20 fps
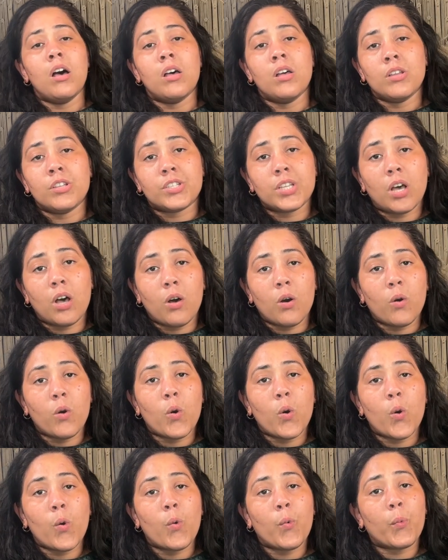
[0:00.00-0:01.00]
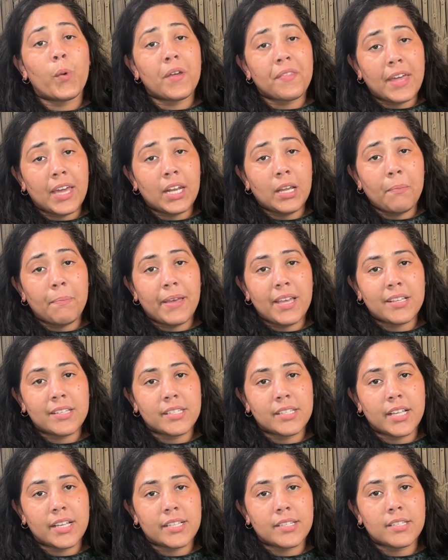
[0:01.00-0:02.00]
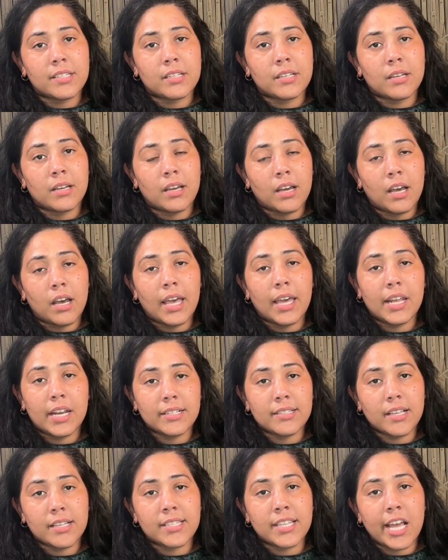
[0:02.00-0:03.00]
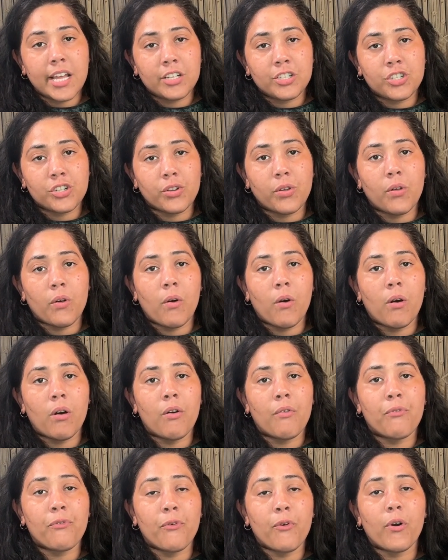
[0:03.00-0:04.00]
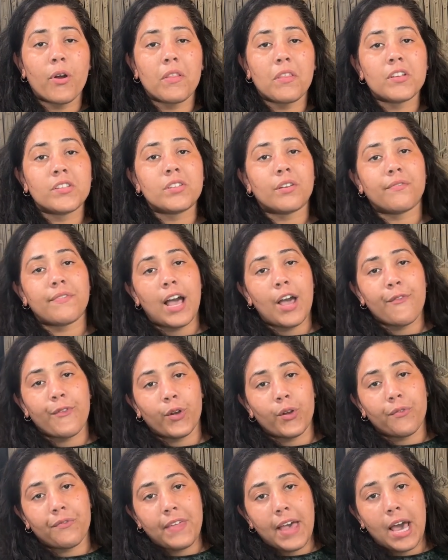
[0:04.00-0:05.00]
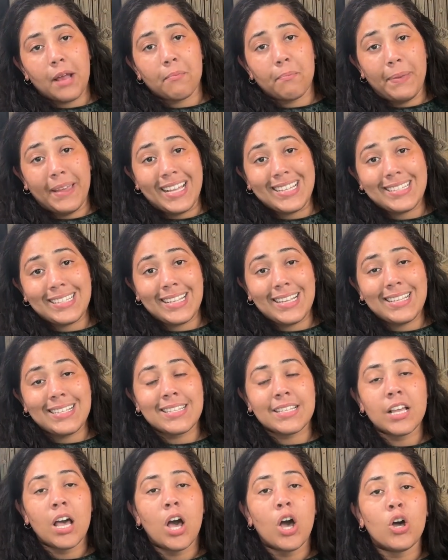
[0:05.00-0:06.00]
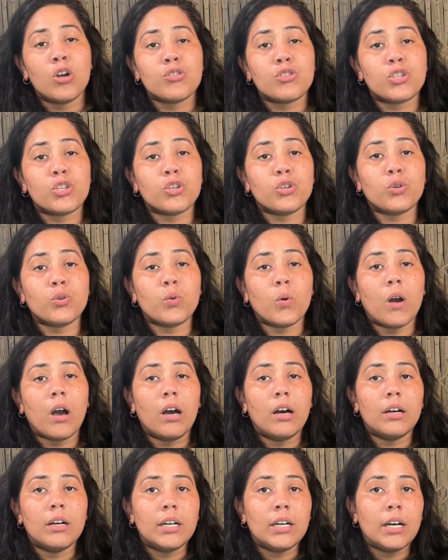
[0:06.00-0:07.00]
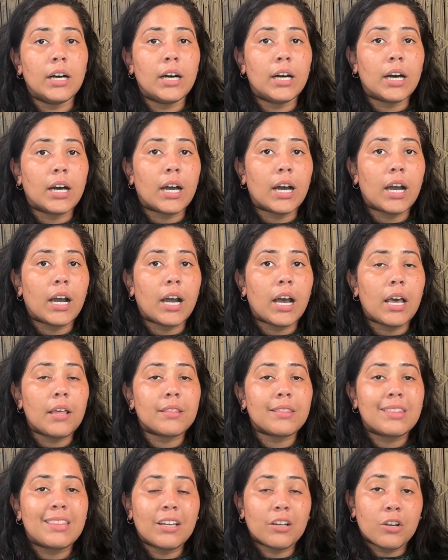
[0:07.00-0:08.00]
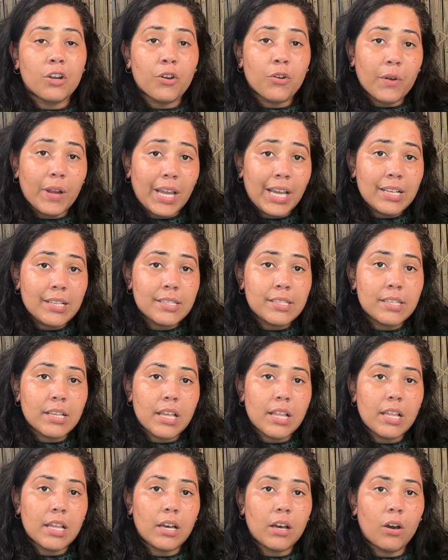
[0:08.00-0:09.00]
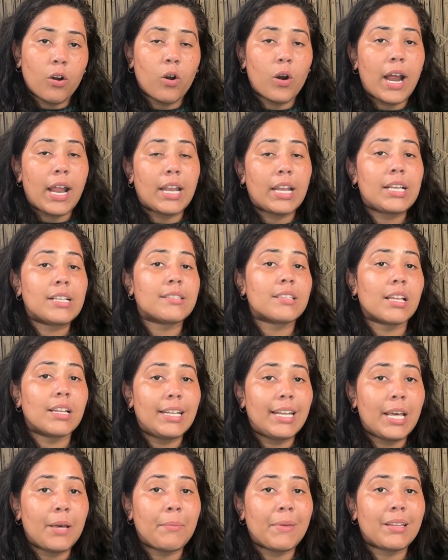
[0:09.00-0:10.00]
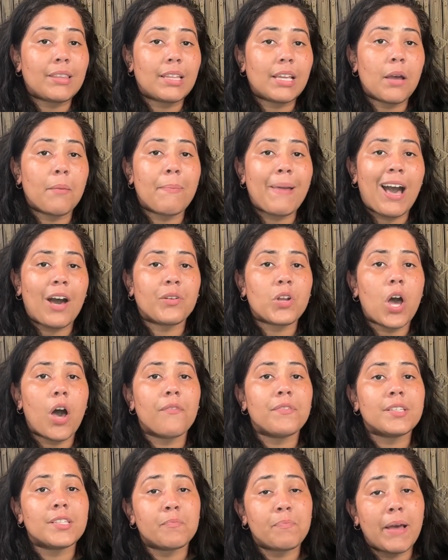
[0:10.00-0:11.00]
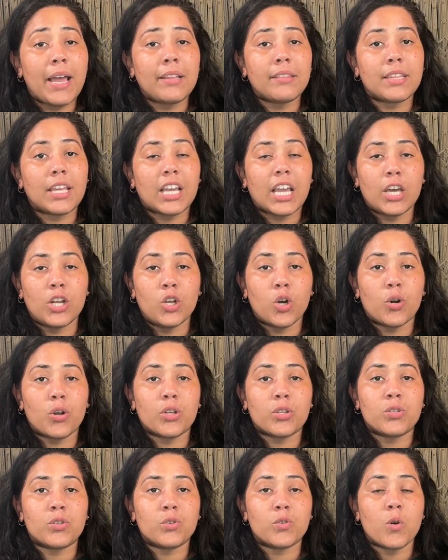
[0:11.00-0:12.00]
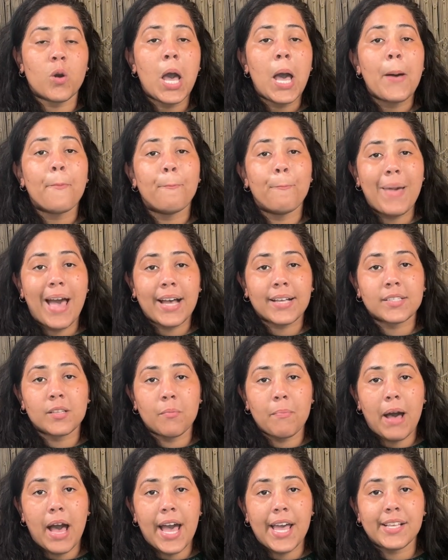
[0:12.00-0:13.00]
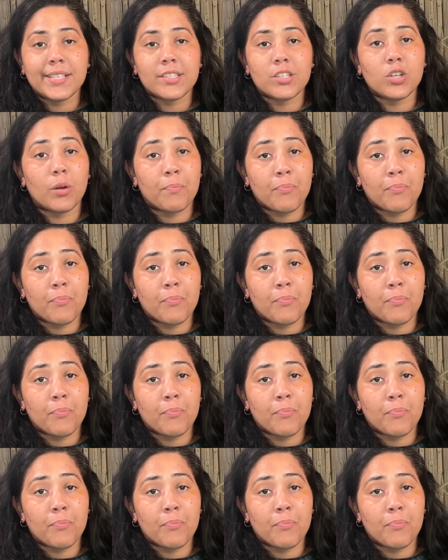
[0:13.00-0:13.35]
So with any business, it is essential for the survival of that business to decrease or at least limit the amount of spending in order to maximize your